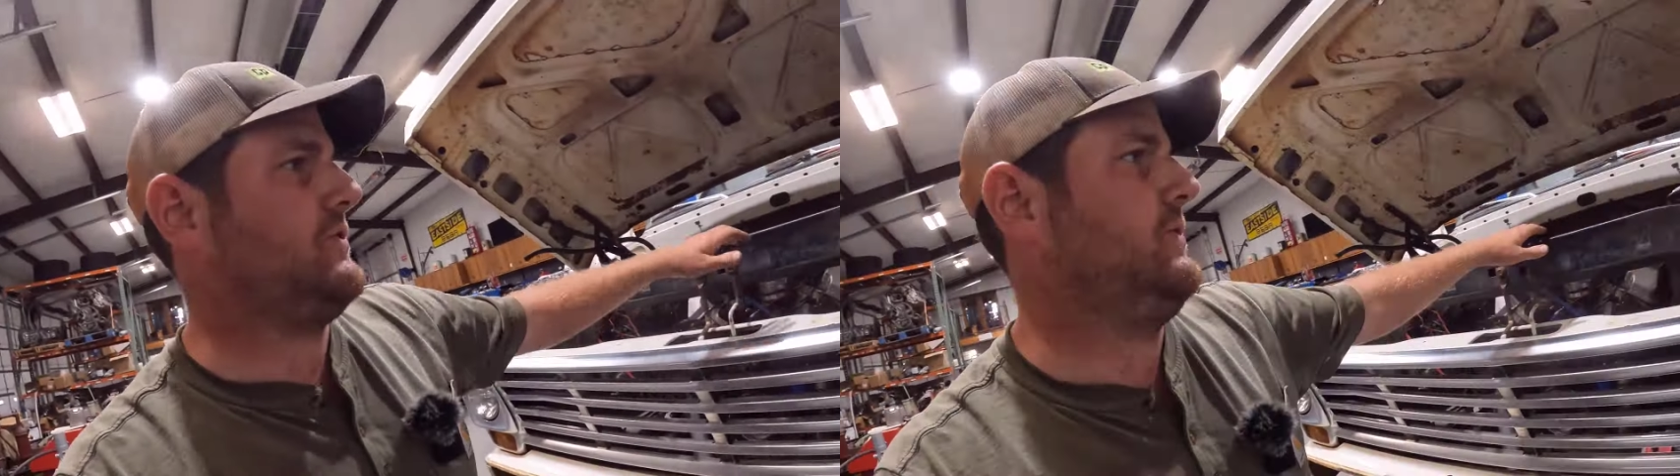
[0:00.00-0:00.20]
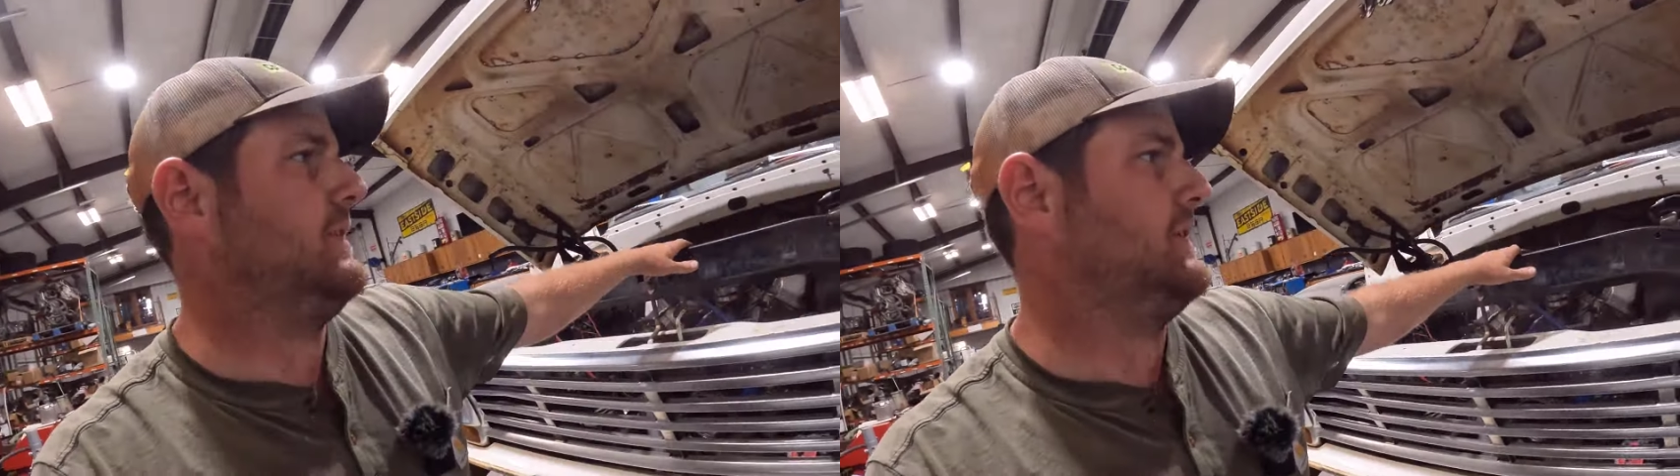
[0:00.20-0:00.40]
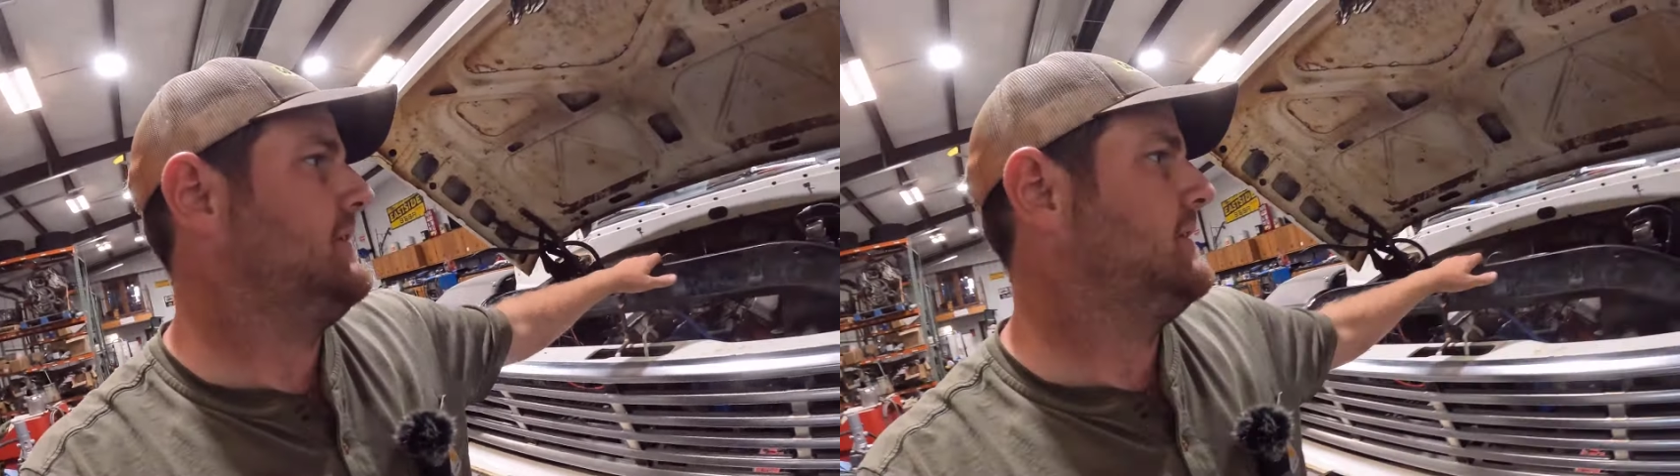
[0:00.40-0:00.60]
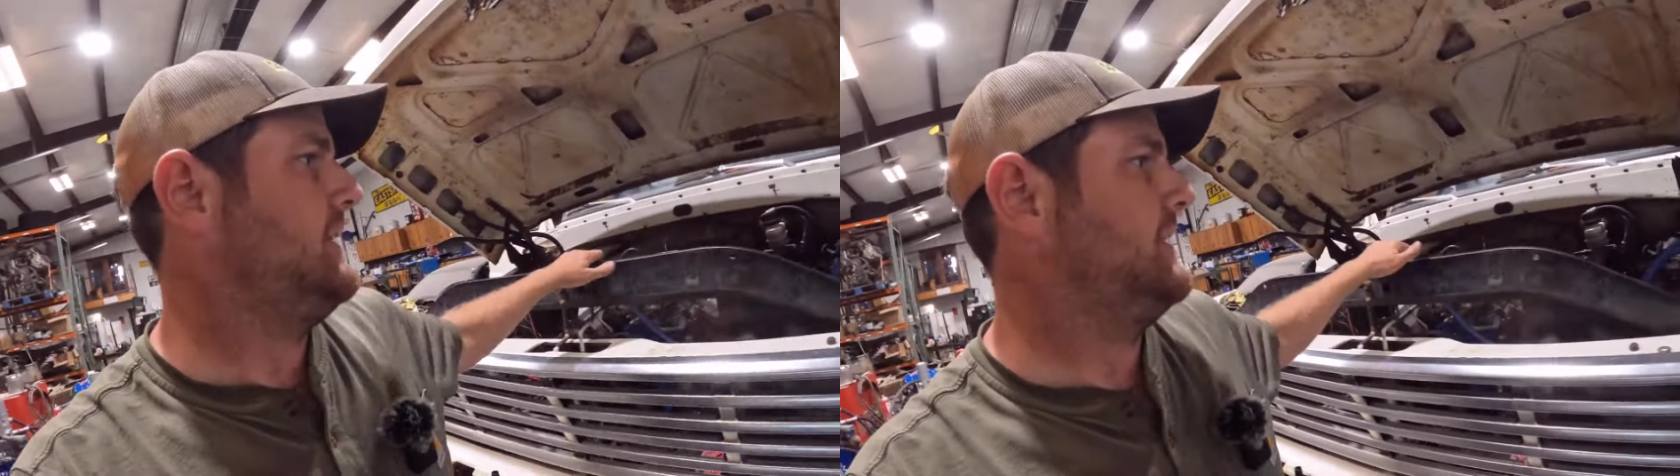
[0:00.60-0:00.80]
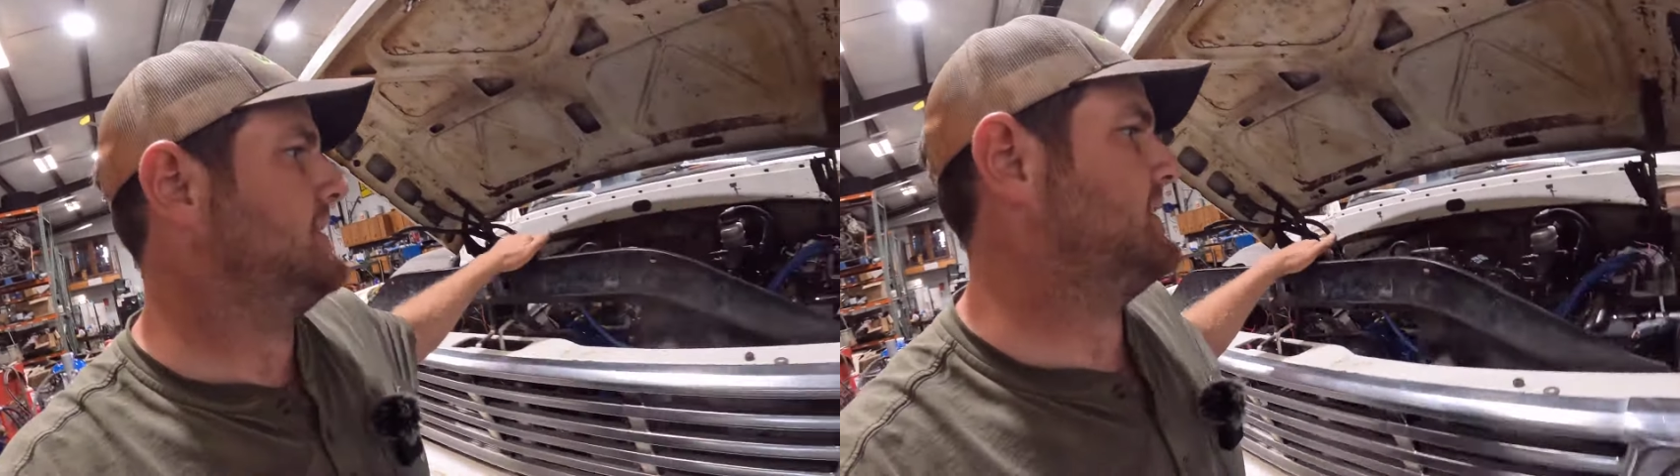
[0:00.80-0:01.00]
coolant
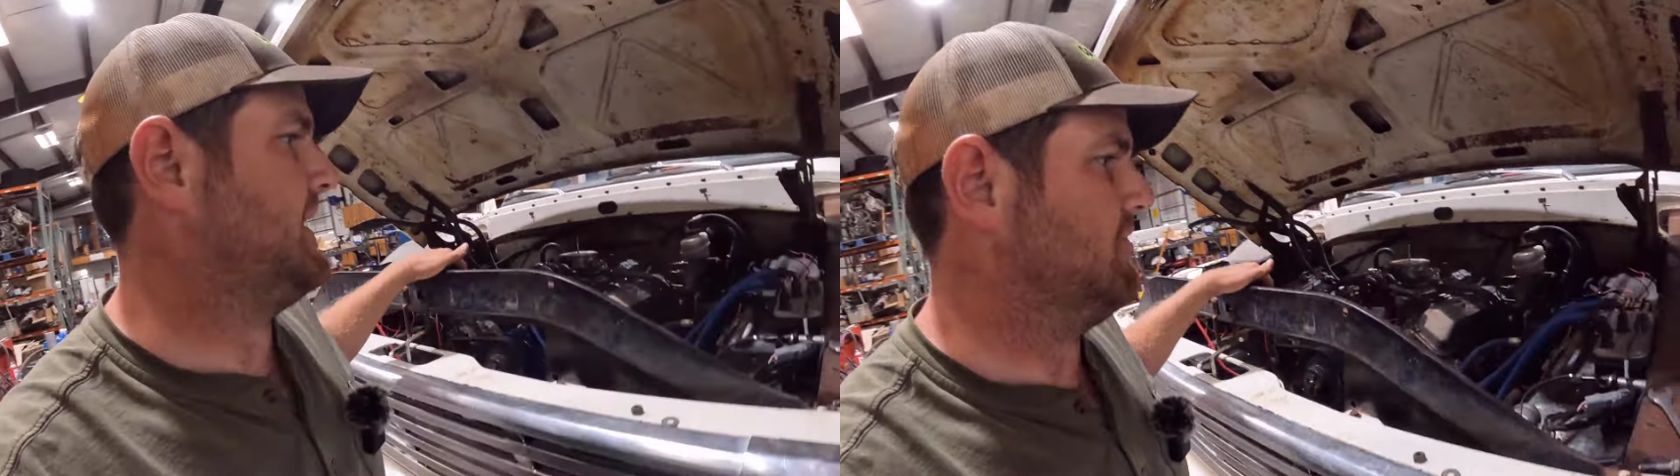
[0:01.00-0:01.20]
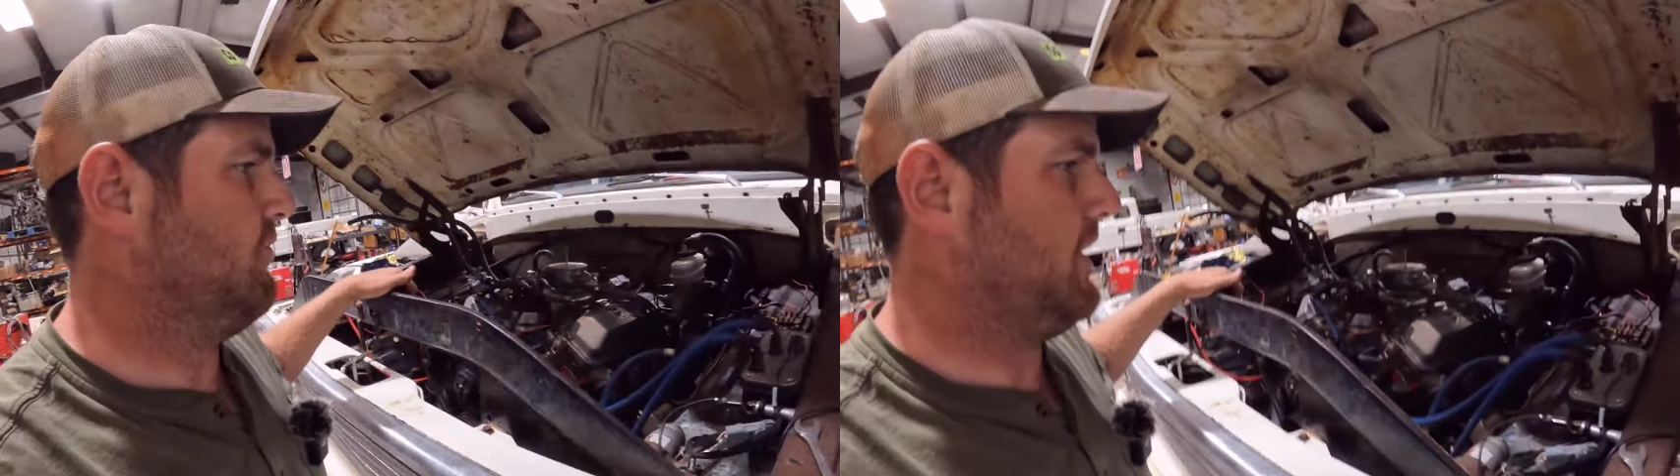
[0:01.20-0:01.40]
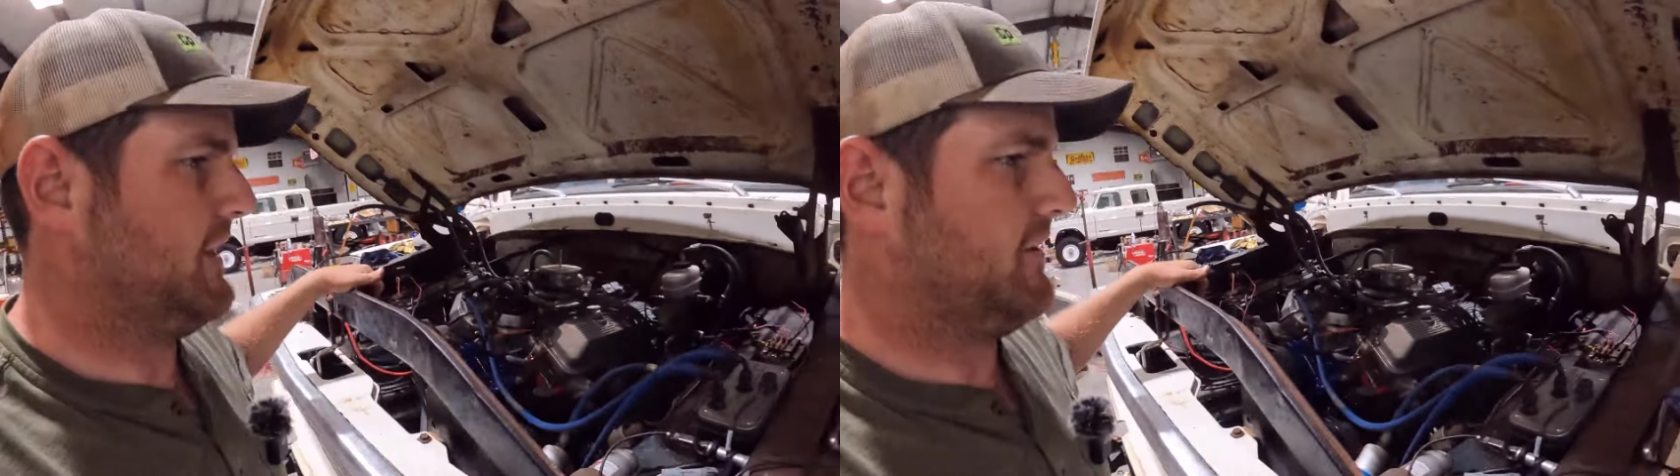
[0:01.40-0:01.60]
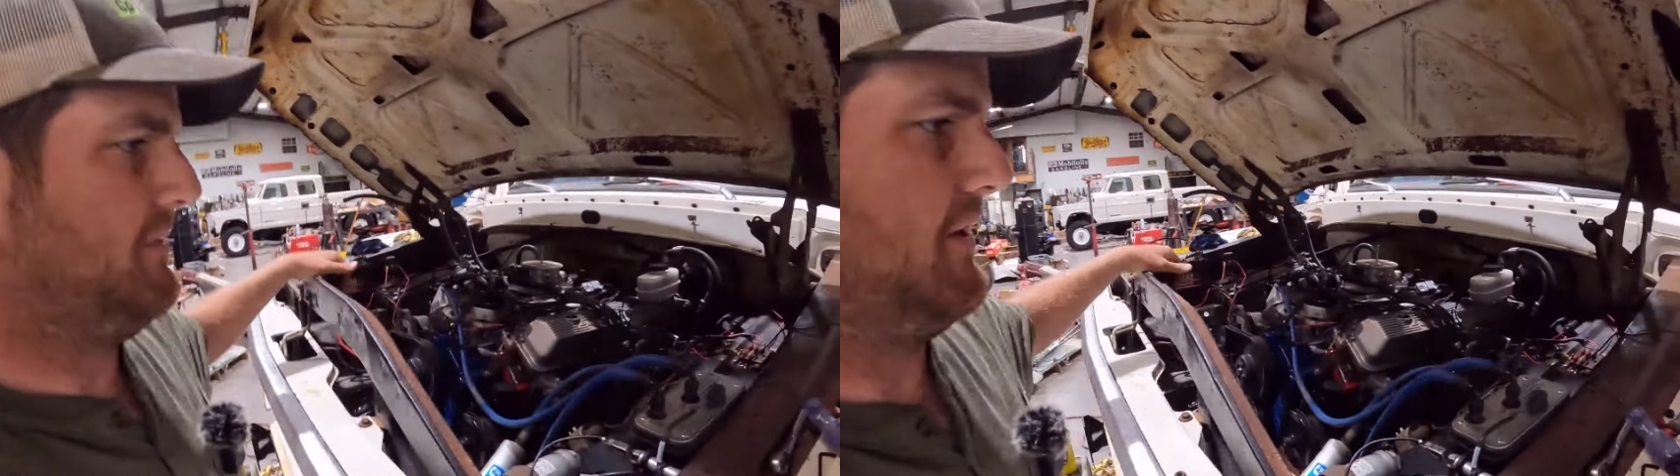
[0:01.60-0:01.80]
in this thing and run it a little